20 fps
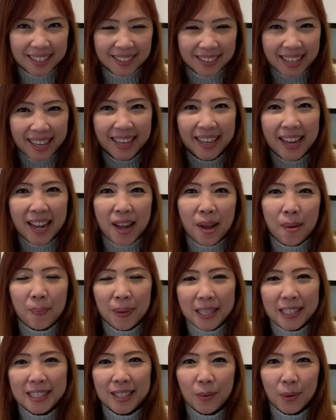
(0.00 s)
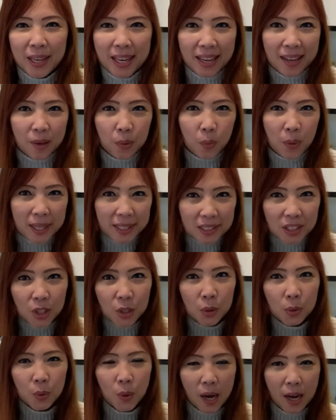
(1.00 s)
Okay, because when I went
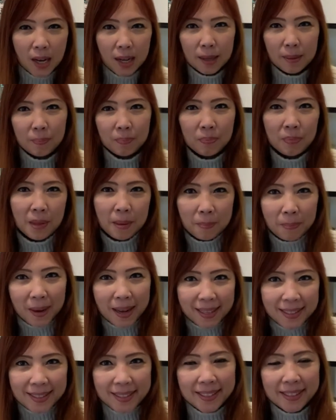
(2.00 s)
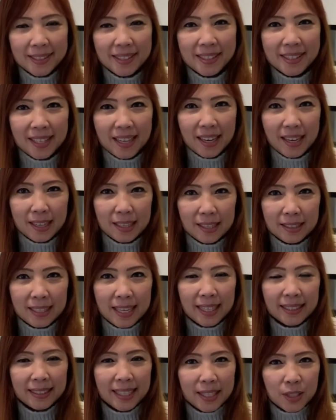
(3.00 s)
to um, buy this uh,
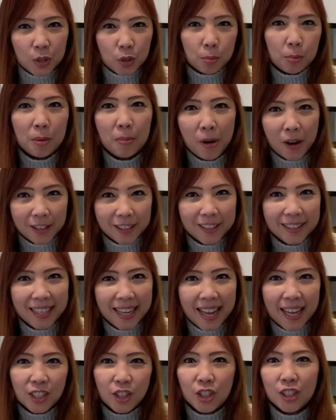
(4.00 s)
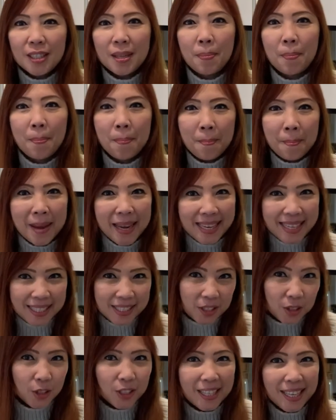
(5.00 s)
at that supermarket, they actually made
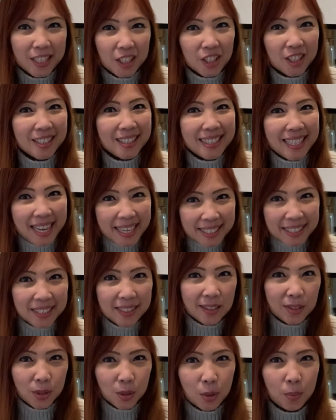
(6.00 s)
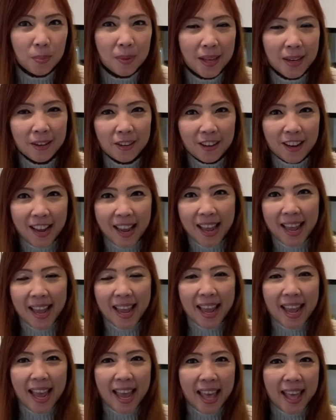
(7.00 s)
it so you can actually taste the soup there,
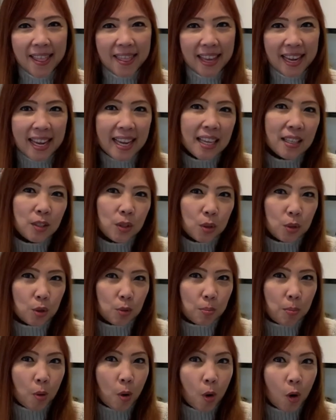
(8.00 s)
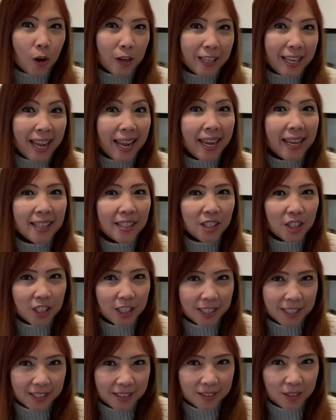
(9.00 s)
and they had used pork and
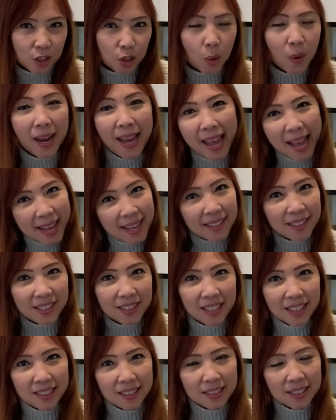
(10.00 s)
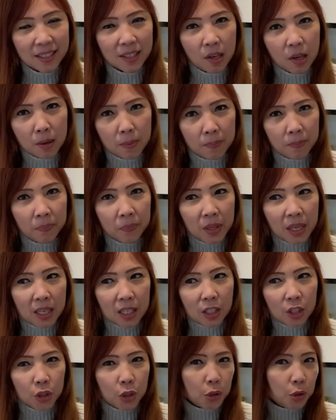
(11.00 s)
chicken. So I asked, I said, um,
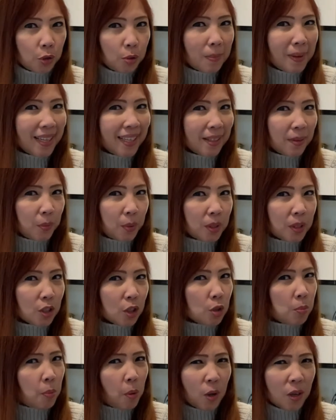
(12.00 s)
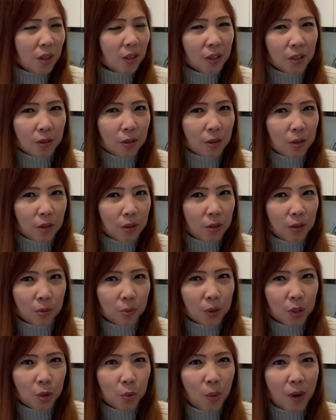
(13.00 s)
do you make it with just pork or, or
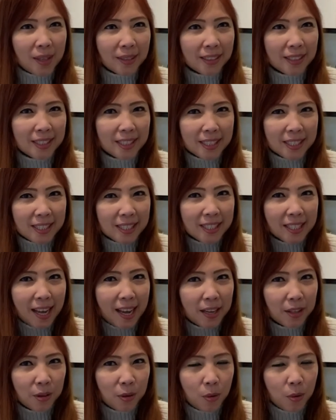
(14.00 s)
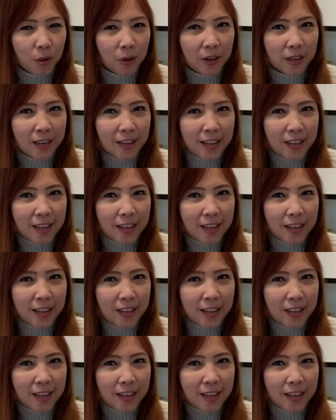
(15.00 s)
which one? Because this is either or.